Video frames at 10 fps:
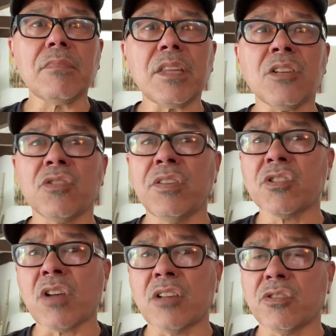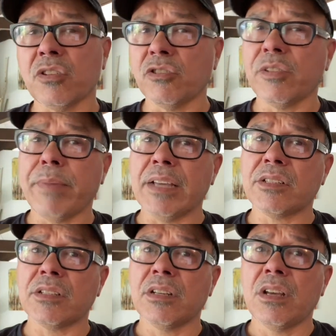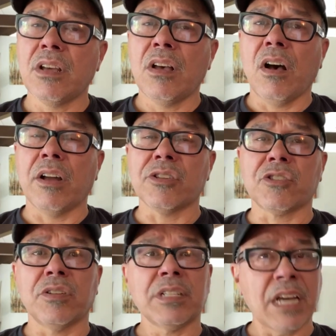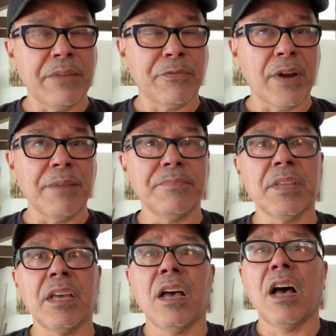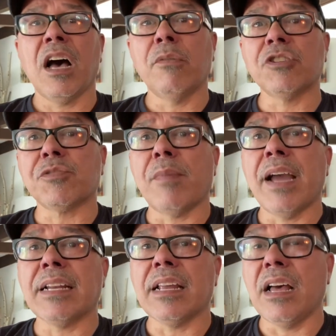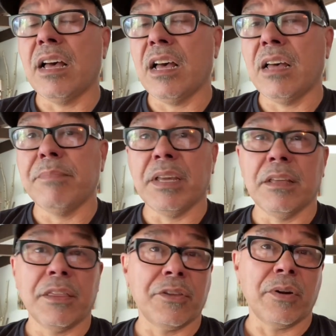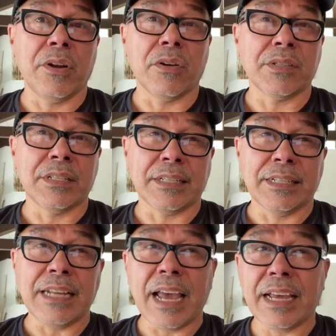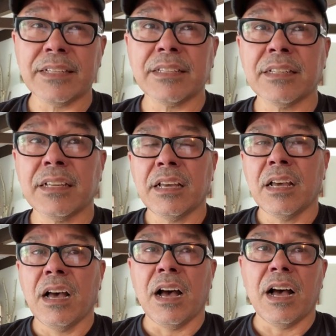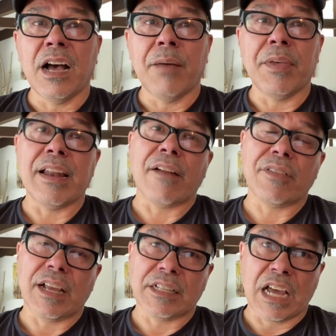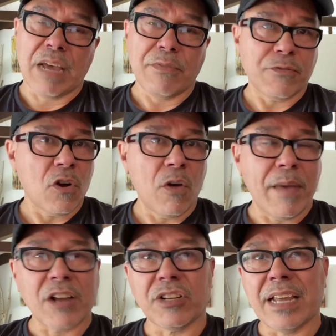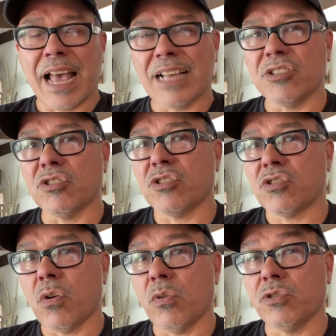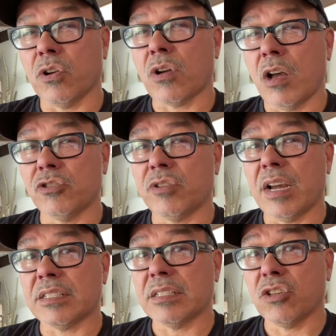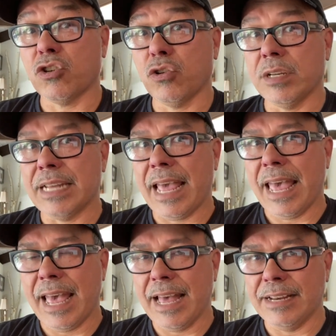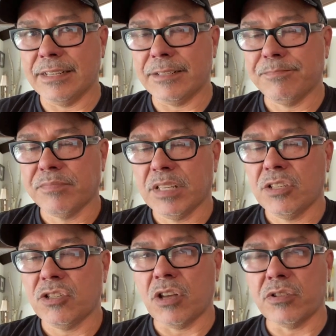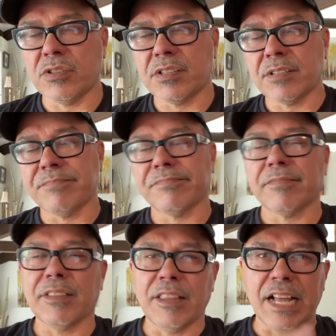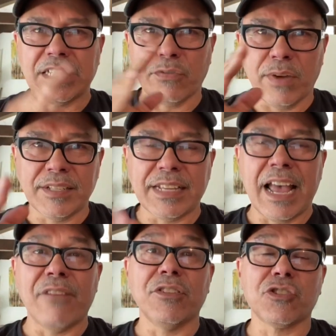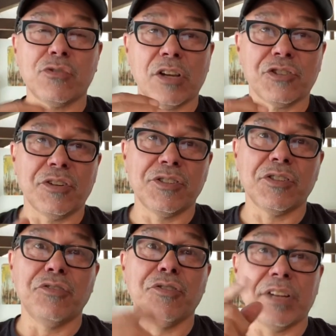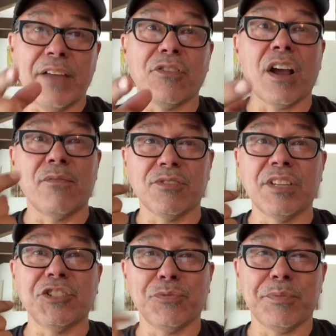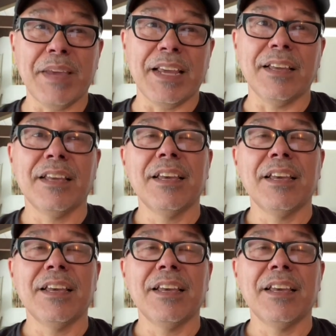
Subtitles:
So these clauses are usually based on a certain time frame, which might be 30 or 60 days. Then after that time, if your home actually hasn't sold, your contract could end. So there's lots of ways to have this structured so you can have a conversation with me.